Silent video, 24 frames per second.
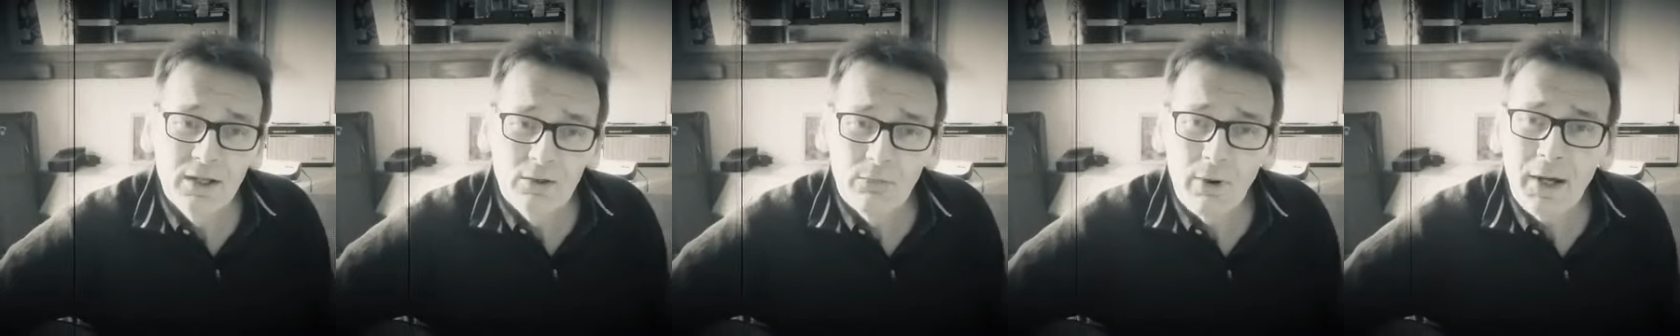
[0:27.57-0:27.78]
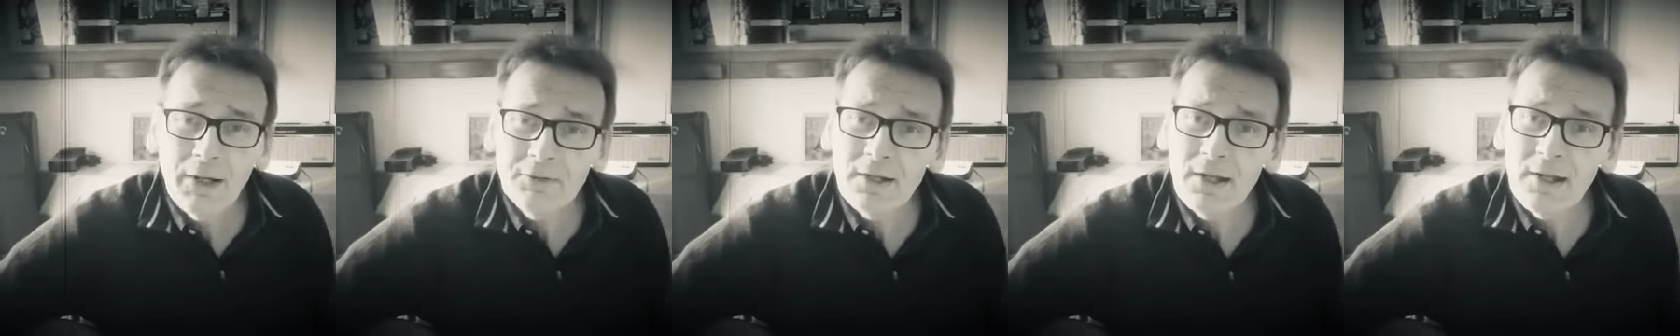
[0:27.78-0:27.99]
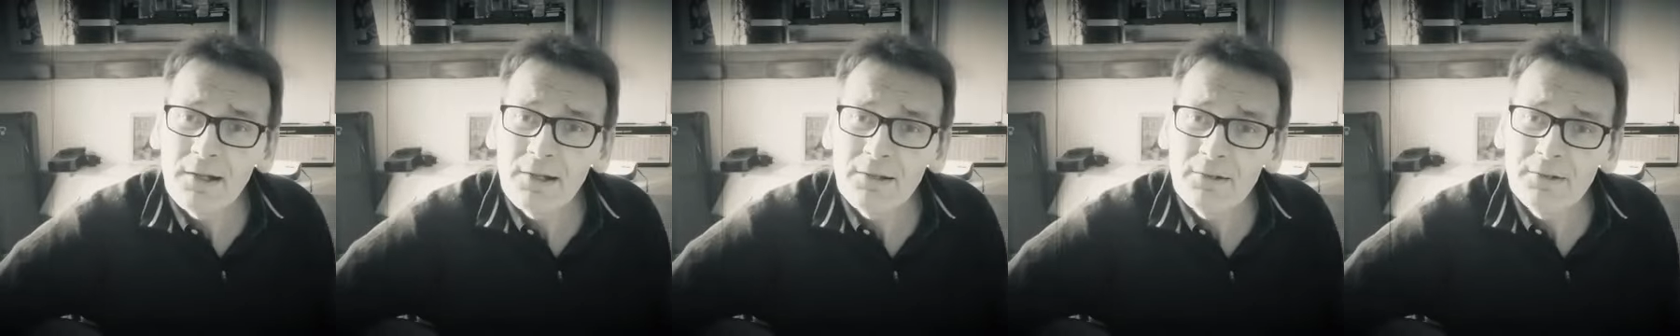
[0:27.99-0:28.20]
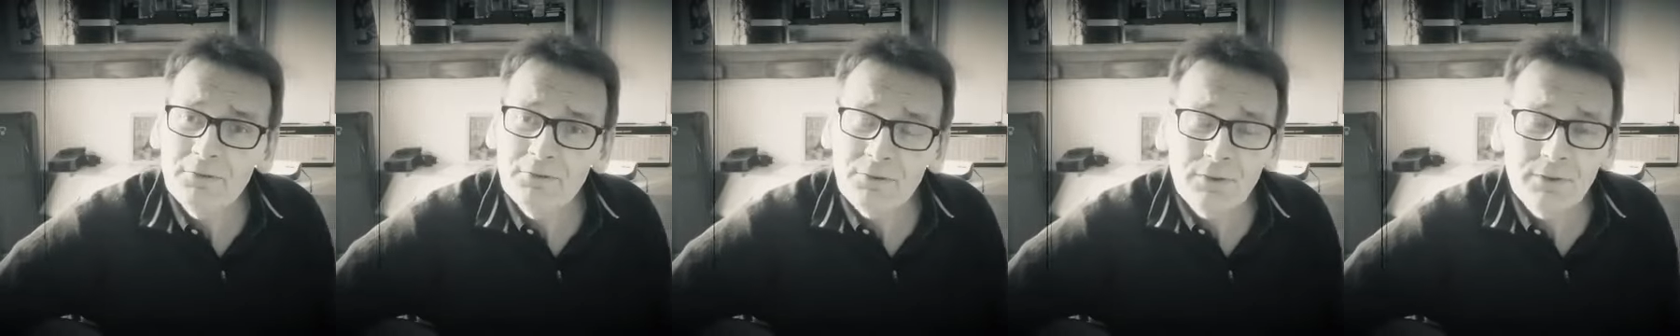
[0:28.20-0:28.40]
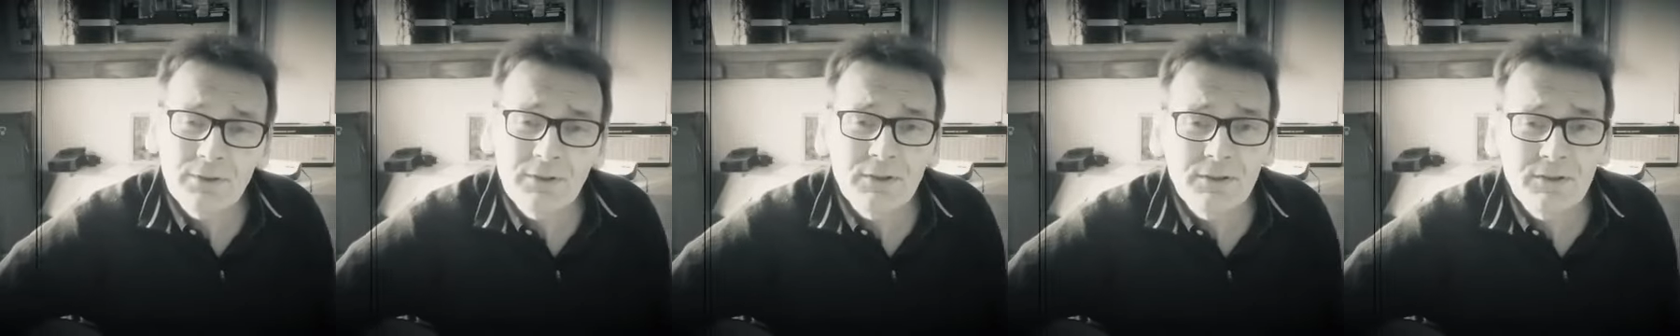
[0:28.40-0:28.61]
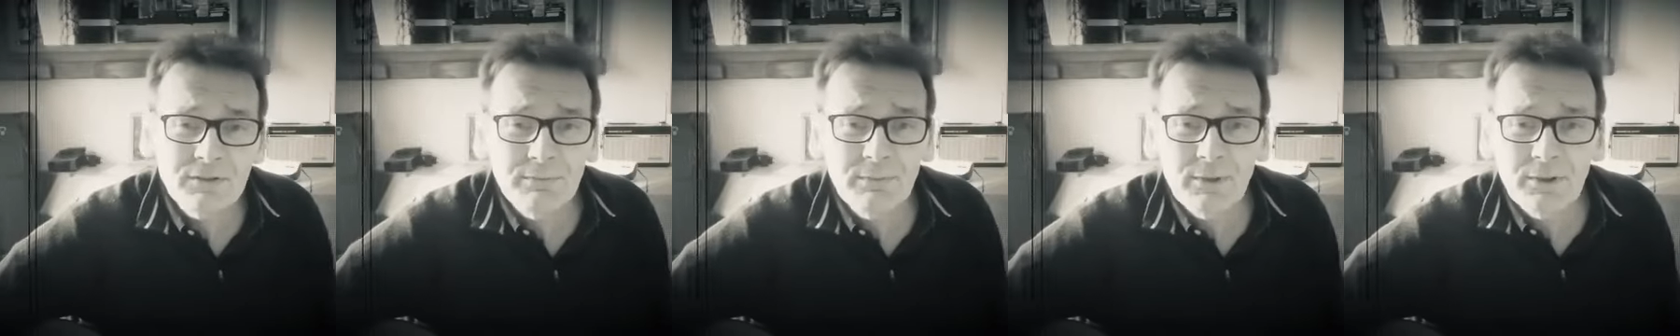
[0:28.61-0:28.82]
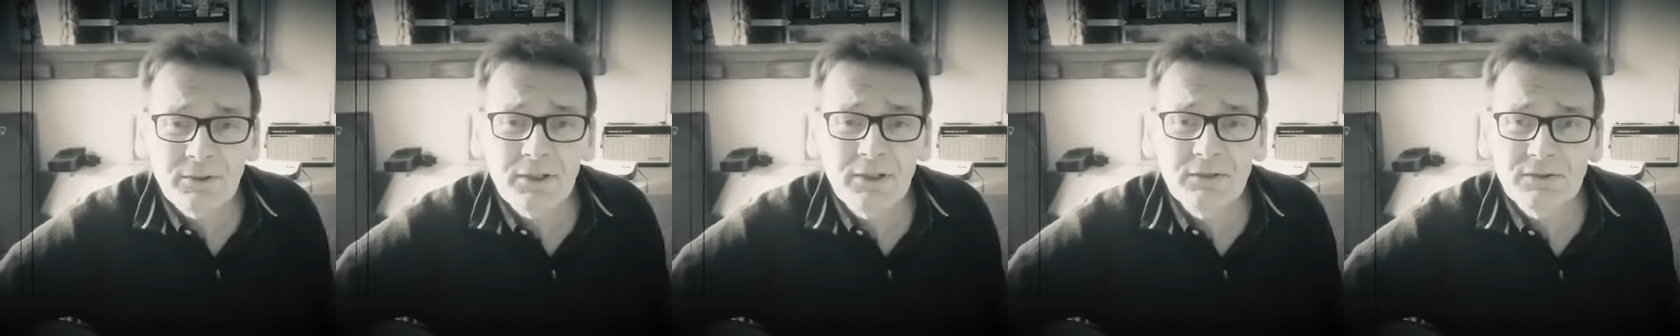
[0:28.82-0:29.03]
Why tell the trees
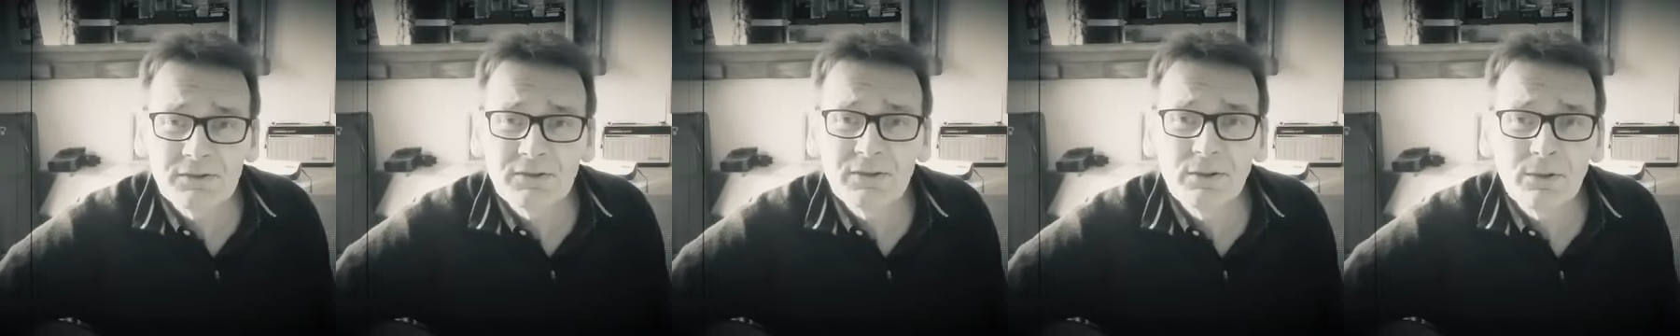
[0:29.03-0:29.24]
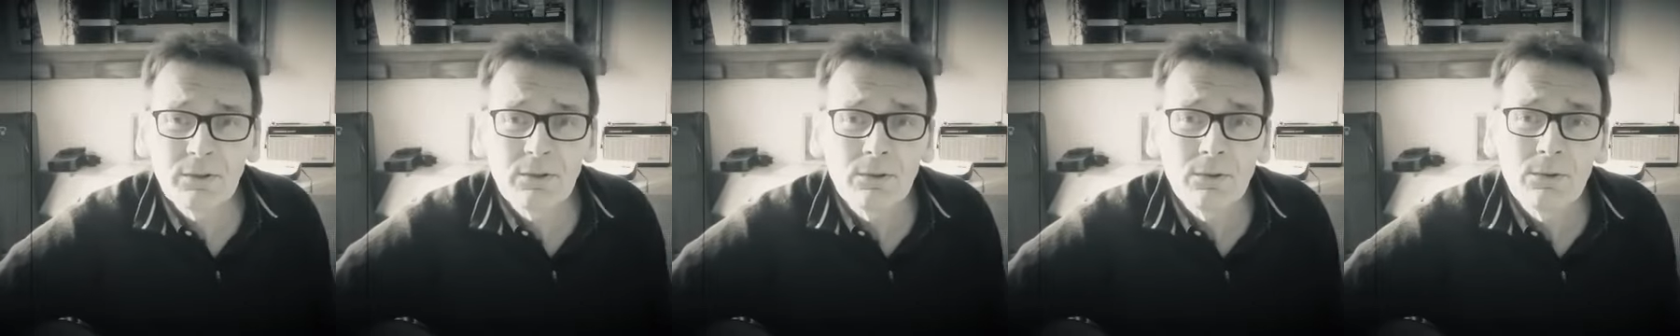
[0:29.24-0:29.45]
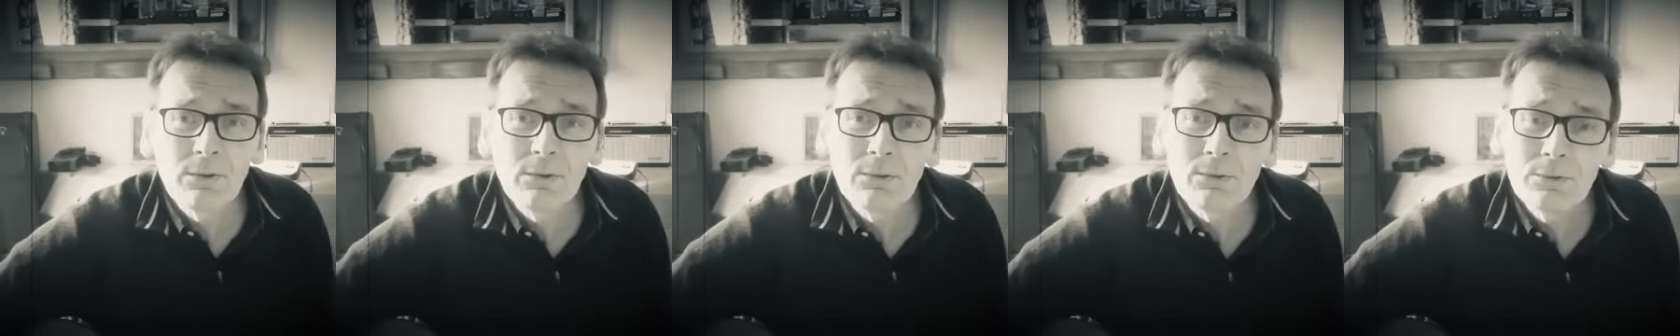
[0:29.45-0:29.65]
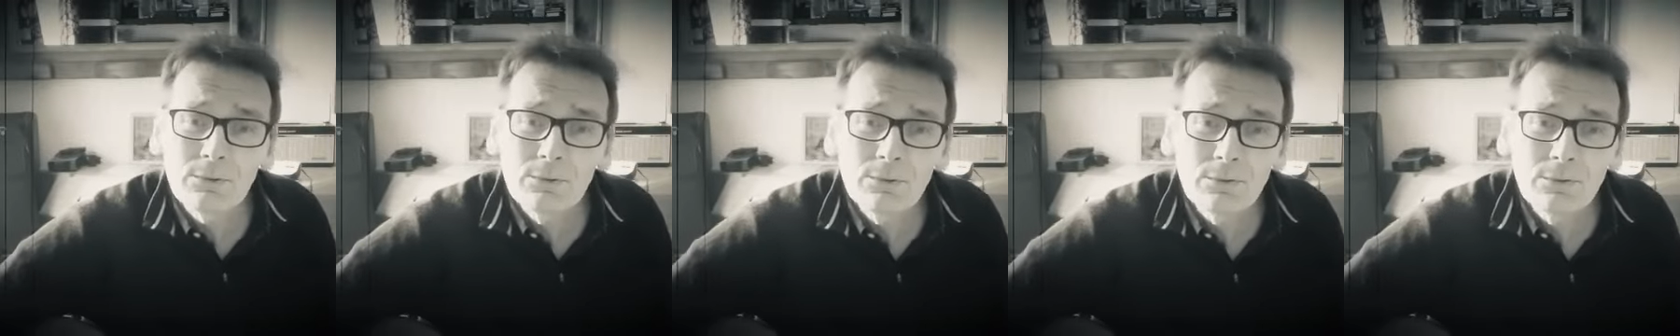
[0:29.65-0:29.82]
what I know?